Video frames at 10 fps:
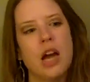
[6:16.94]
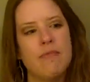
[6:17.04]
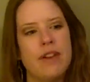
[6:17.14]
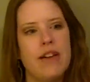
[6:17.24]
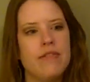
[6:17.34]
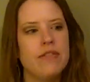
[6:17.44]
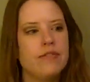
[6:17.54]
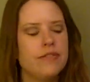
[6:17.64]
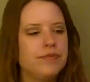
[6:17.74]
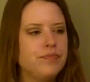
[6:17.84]
top 5
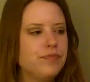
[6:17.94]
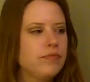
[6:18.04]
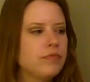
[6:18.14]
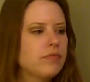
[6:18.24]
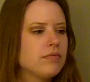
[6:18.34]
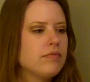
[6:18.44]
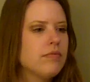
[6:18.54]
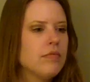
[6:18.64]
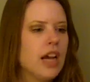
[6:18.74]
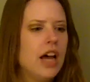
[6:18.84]
of
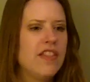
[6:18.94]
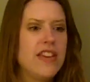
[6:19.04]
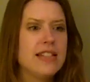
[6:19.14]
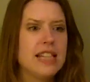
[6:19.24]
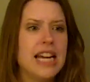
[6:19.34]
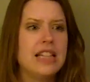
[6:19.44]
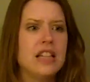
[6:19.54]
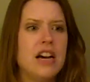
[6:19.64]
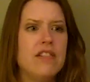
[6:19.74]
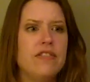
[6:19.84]
things that I
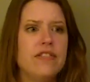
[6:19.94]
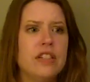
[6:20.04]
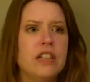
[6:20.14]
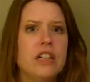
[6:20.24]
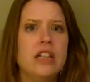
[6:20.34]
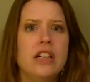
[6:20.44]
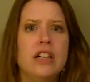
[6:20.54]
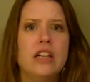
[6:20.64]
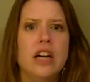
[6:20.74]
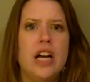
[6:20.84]
love.
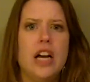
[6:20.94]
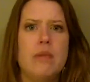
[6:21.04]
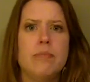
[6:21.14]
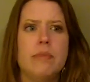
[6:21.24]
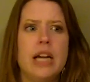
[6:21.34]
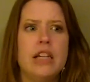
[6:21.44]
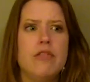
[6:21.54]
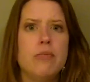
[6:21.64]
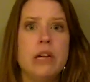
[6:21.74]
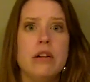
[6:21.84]
I
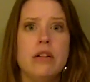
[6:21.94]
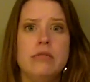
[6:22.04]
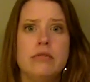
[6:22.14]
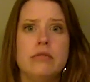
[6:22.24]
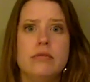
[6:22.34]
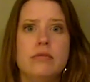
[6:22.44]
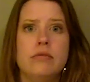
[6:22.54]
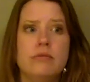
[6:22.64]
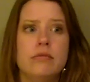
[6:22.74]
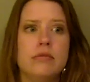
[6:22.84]
love beer,
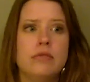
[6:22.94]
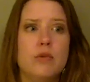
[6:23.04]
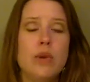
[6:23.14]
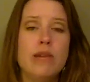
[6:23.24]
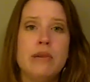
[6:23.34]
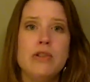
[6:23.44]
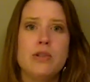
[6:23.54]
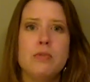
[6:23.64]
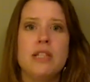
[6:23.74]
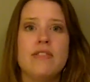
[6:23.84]
wheat beer
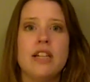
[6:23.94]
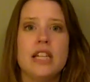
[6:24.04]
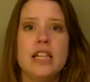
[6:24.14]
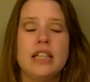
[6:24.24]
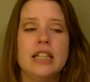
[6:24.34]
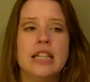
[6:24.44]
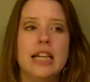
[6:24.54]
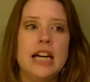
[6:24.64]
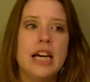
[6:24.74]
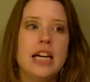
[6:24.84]
specifically.
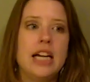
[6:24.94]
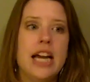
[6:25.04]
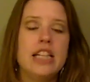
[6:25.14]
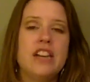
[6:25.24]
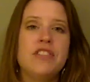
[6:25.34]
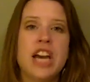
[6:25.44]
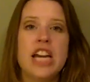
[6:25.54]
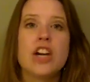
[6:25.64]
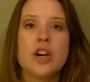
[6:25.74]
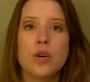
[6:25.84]
I love
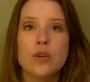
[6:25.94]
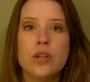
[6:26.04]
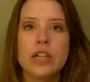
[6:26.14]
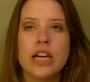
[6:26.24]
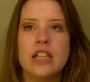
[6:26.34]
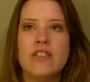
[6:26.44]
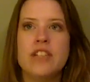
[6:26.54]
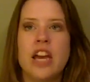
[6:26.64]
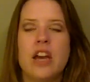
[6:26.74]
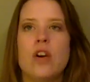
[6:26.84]
Diet Coke. I love
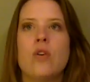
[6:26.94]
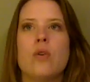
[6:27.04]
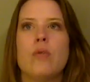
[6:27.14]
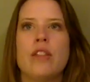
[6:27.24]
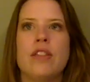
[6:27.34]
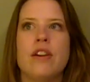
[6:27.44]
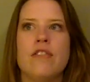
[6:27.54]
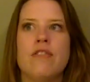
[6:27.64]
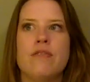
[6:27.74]
Diet Coke with